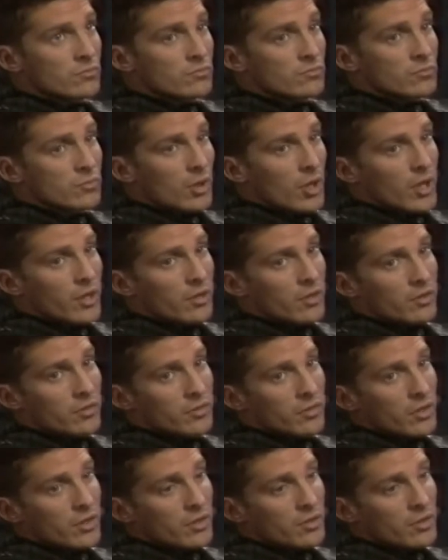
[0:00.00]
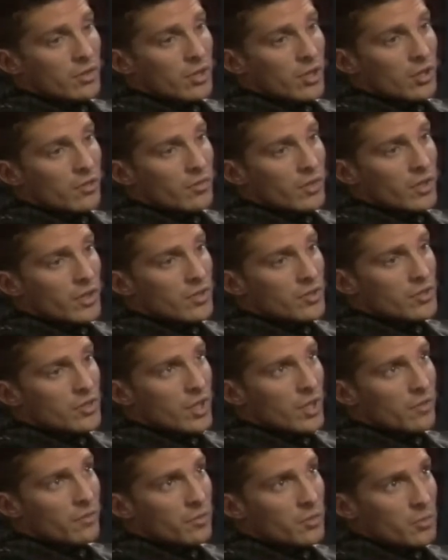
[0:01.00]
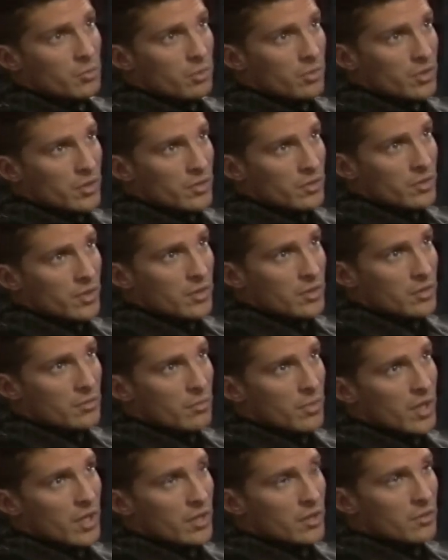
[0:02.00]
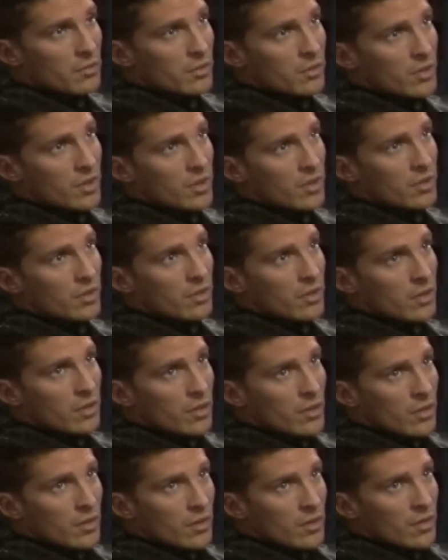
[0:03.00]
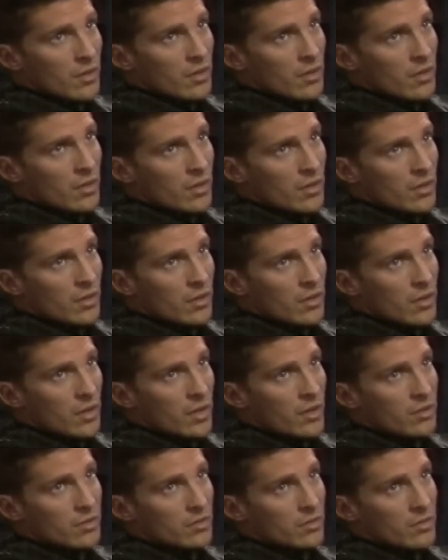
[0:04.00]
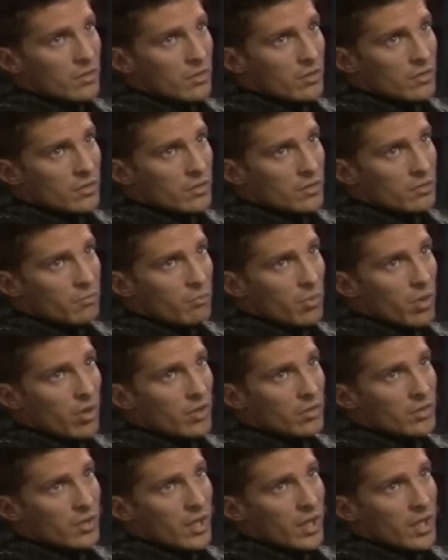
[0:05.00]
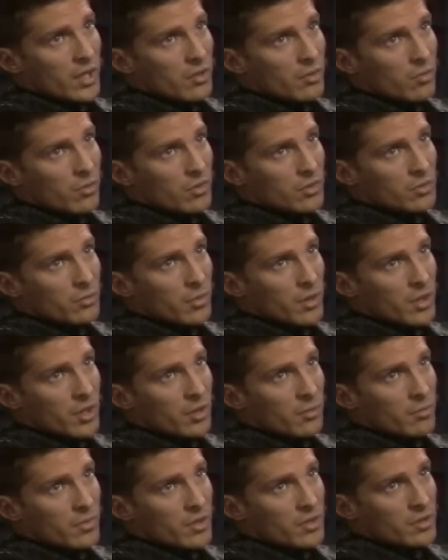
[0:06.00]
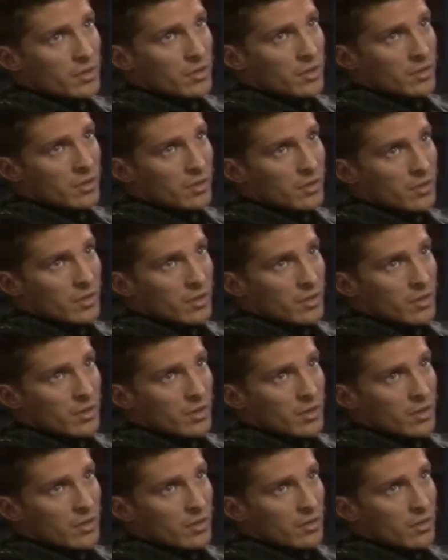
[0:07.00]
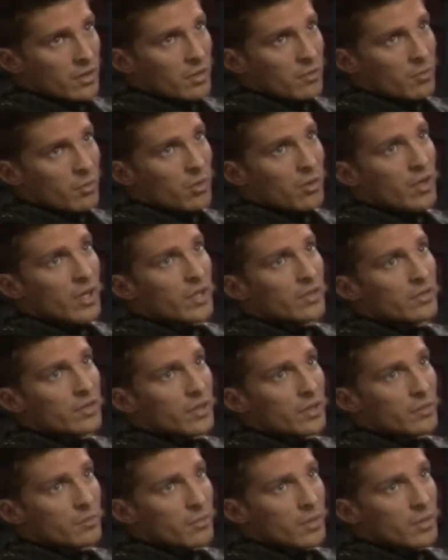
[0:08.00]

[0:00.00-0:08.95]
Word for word: Well, I know Sonny took off like a shot from the police station, Mac. You were there. And I also know there's this bald guy who wants him out of commission. You need more, ask him.